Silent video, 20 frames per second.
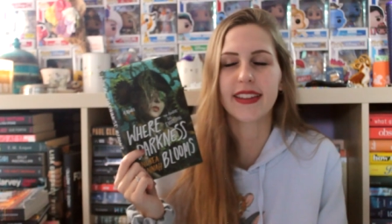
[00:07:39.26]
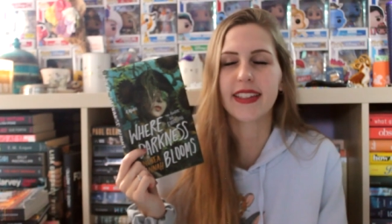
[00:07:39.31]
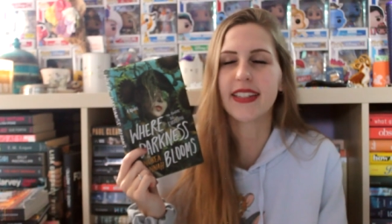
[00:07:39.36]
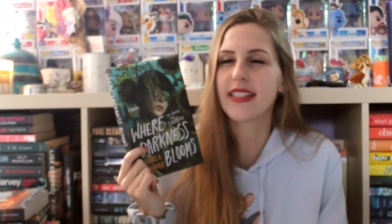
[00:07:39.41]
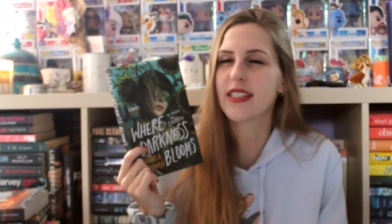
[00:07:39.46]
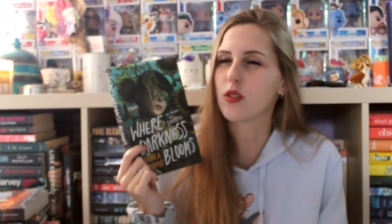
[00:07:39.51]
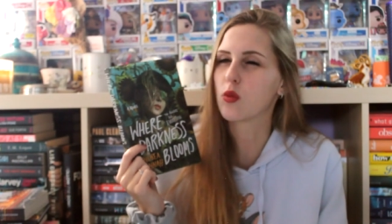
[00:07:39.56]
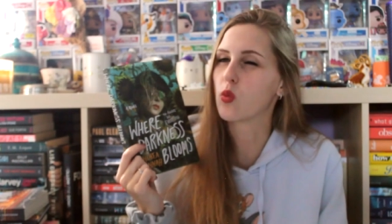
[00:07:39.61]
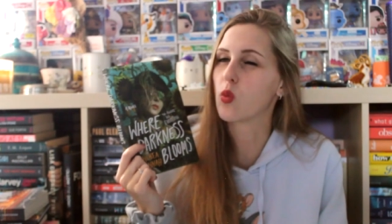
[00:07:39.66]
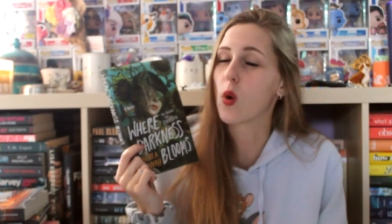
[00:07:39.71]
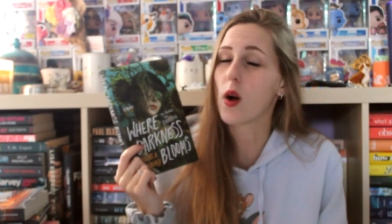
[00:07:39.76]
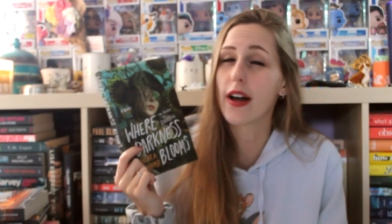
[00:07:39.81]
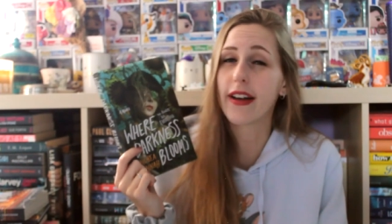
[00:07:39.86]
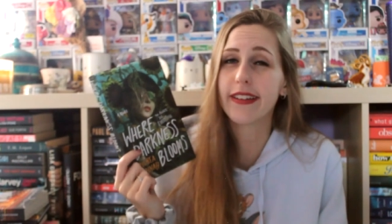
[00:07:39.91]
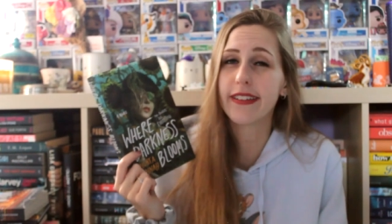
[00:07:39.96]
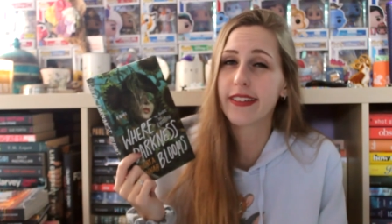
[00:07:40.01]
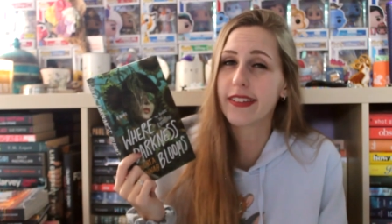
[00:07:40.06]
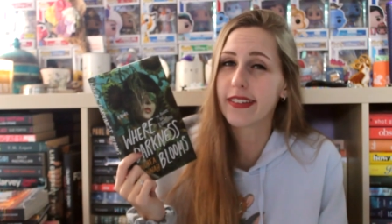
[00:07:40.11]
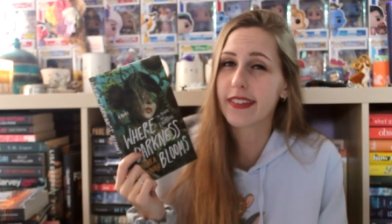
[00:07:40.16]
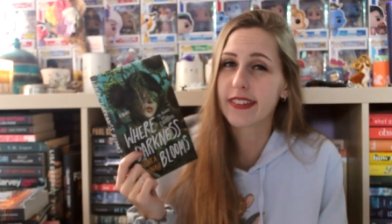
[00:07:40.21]
least
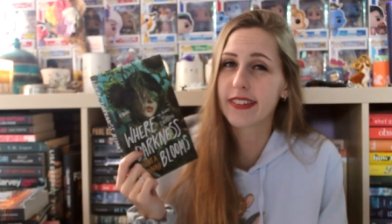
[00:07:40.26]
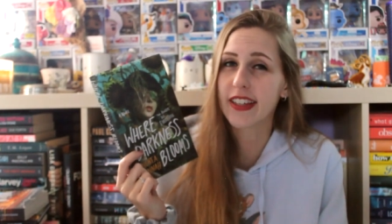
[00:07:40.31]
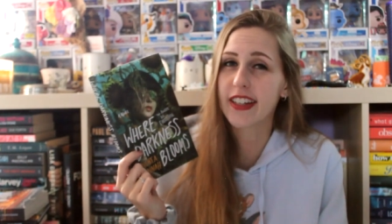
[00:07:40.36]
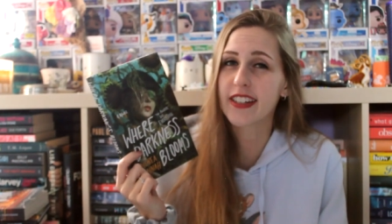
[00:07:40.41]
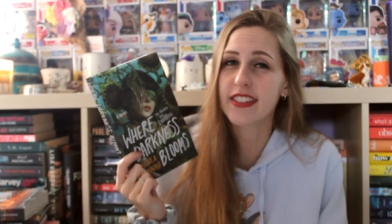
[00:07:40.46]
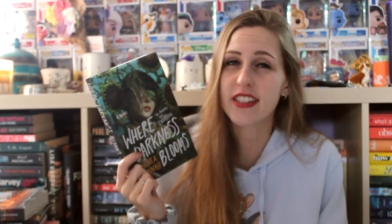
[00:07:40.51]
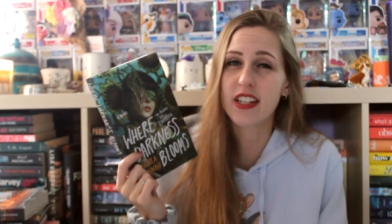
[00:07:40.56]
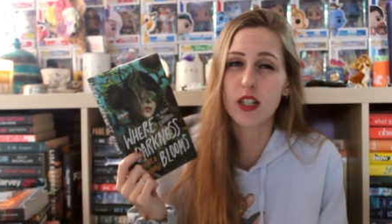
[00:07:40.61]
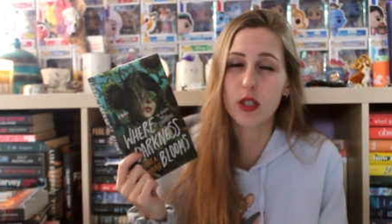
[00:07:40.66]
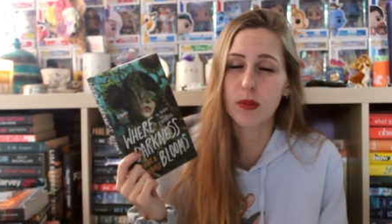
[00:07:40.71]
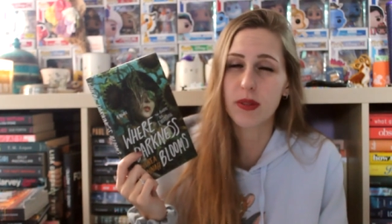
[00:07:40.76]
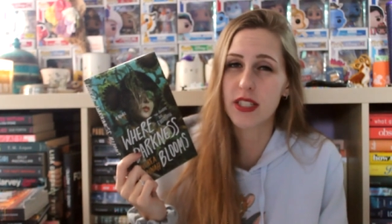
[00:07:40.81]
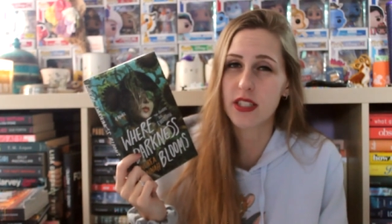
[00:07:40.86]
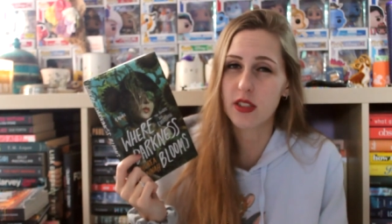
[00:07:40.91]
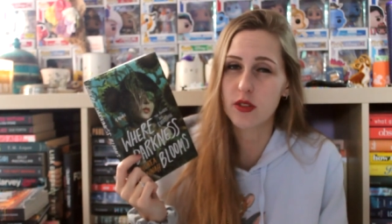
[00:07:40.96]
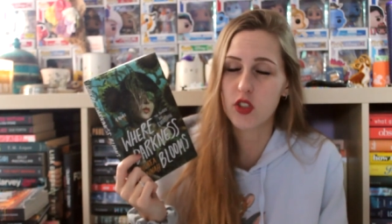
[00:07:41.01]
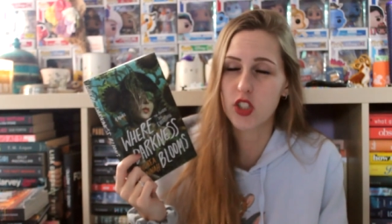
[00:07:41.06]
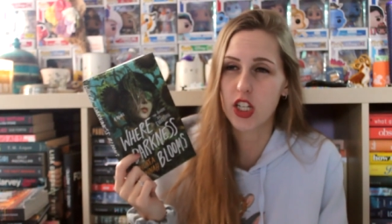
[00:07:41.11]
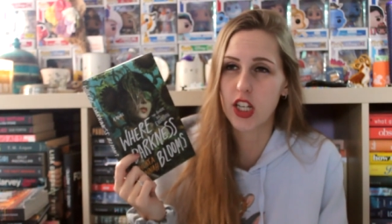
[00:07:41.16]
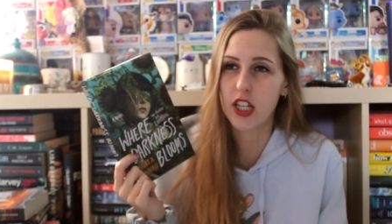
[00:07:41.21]
one that is not a piece
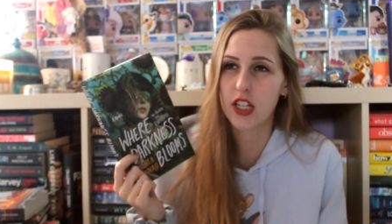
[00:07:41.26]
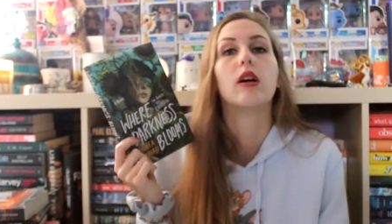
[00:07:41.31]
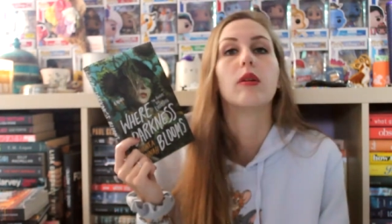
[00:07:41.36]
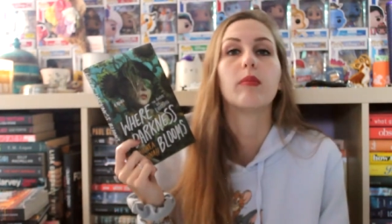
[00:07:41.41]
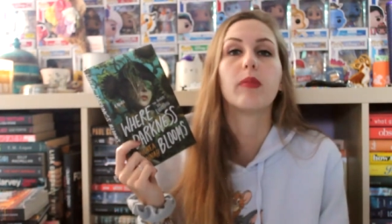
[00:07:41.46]
of shit.